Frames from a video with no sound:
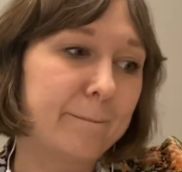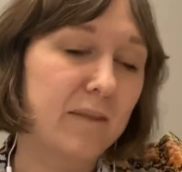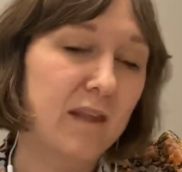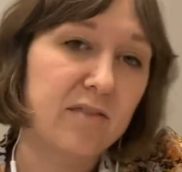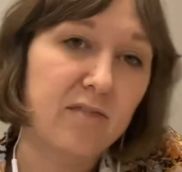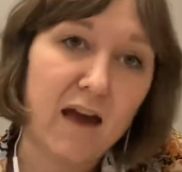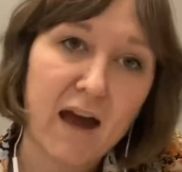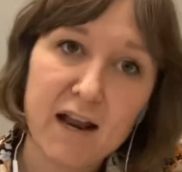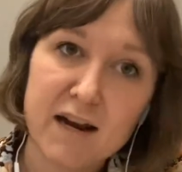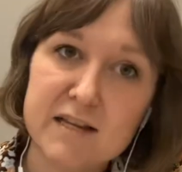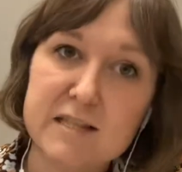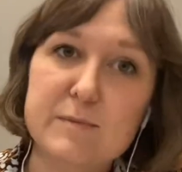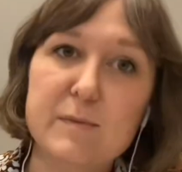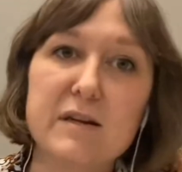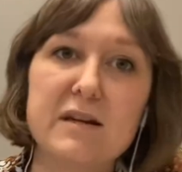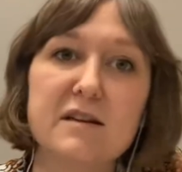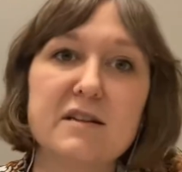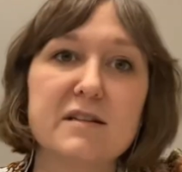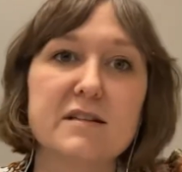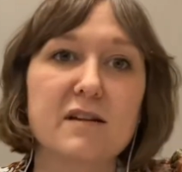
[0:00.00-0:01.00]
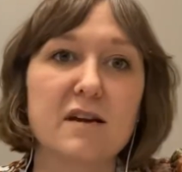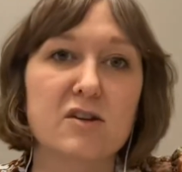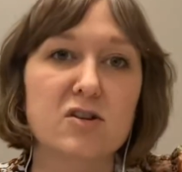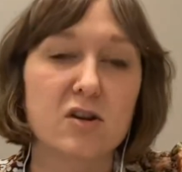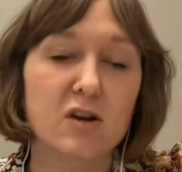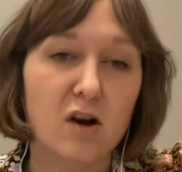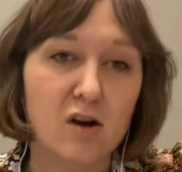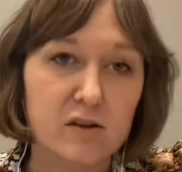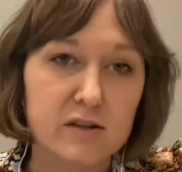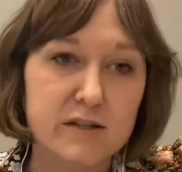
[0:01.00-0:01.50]
that has been a
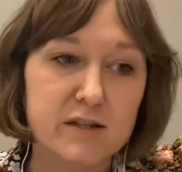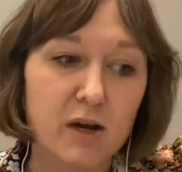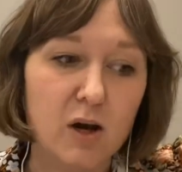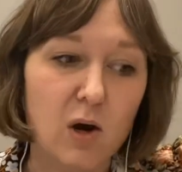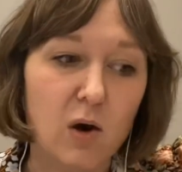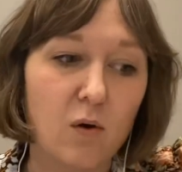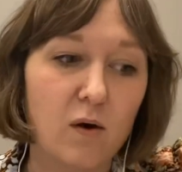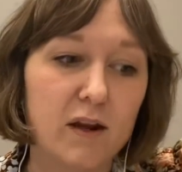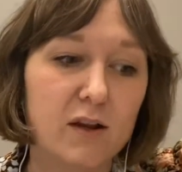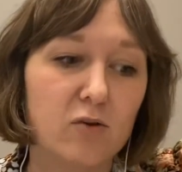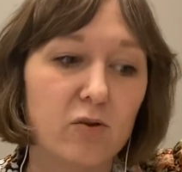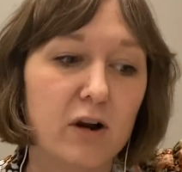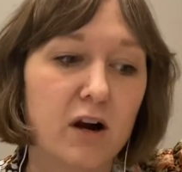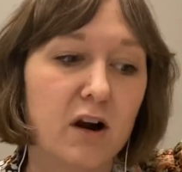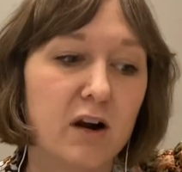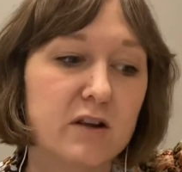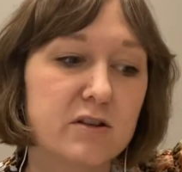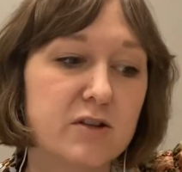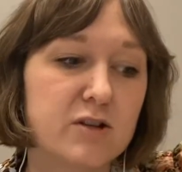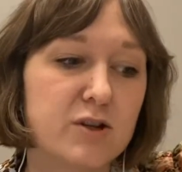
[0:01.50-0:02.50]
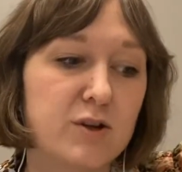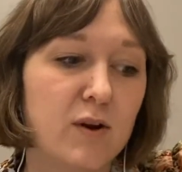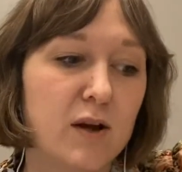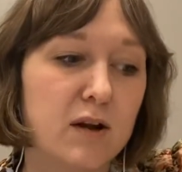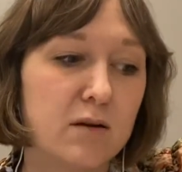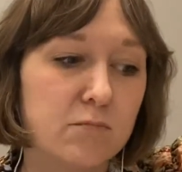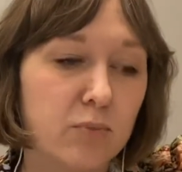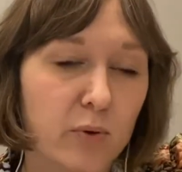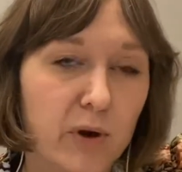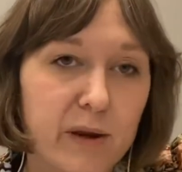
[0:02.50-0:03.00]
discussion also in regards to
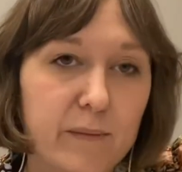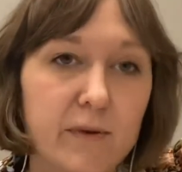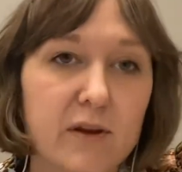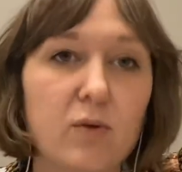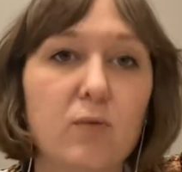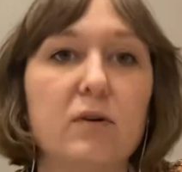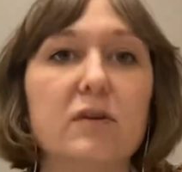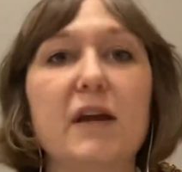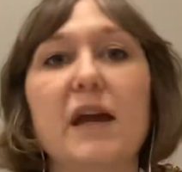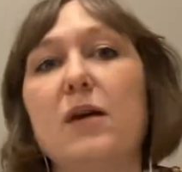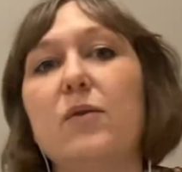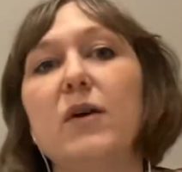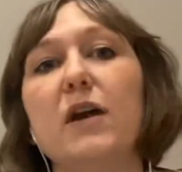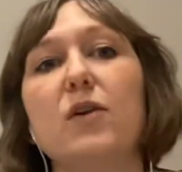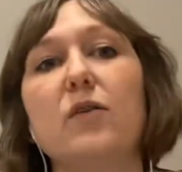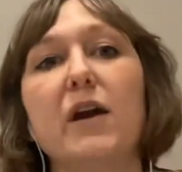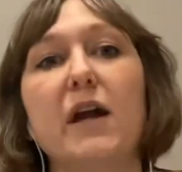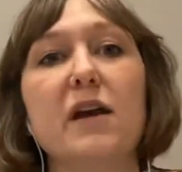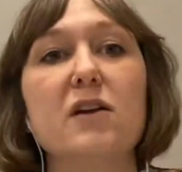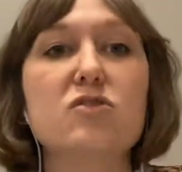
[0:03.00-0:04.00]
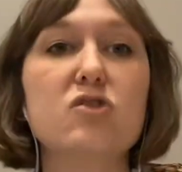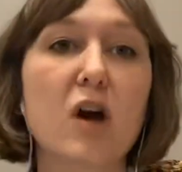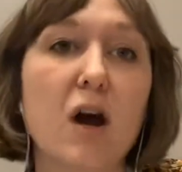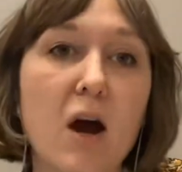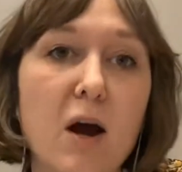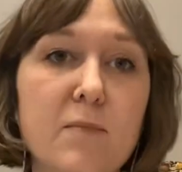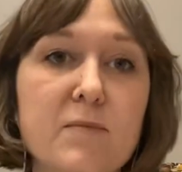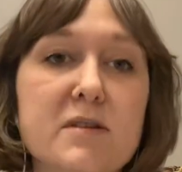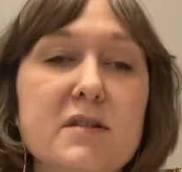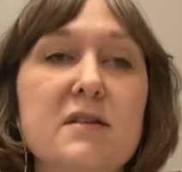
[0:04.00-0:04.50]
unemployment. Well, can't we create
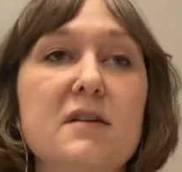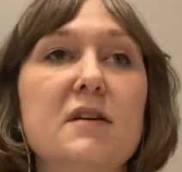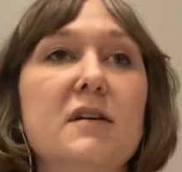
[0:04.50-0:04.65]
jobs?